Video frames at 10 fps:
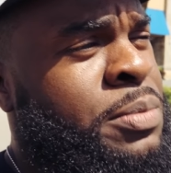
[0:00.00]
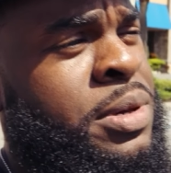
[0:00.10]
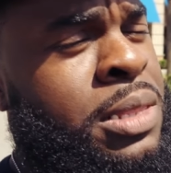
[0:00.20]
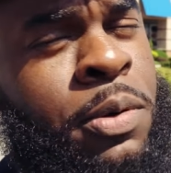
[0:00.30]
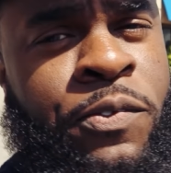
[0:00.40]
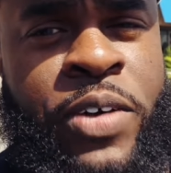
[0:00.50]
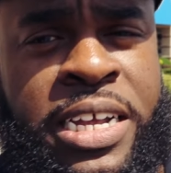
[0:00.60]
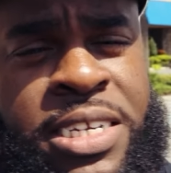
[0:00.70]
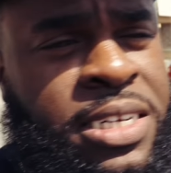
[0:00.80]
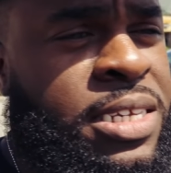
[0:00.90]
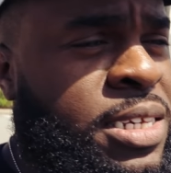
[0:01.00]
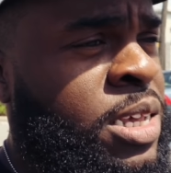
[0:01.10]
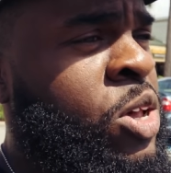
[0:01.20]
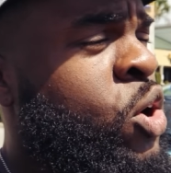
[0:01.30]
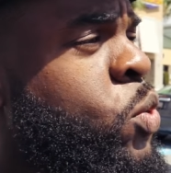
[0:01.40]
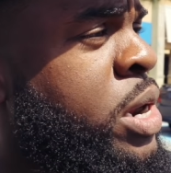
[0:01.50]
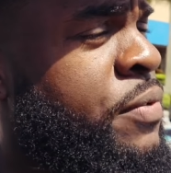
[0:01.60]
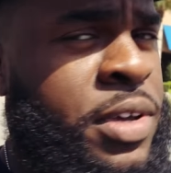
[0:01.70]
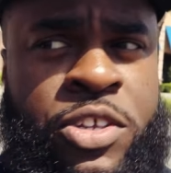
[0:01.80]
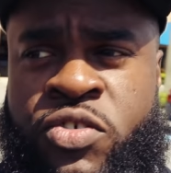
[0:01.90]
be the perfectionist or
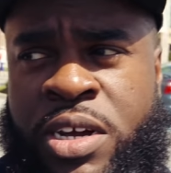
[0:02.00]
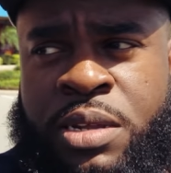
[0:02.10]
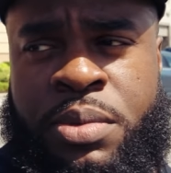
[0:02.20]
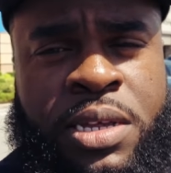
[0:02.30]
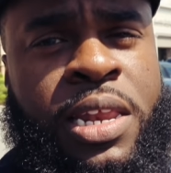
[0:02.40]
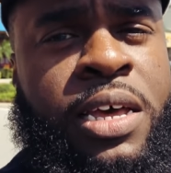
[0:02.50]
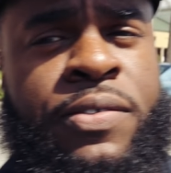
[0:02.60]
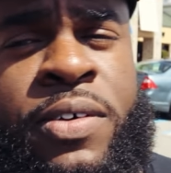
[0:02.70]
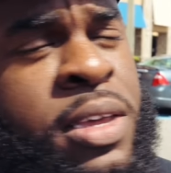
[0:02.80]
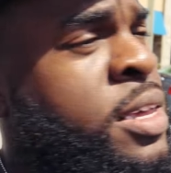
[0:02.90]
whatever he's trying to be in life,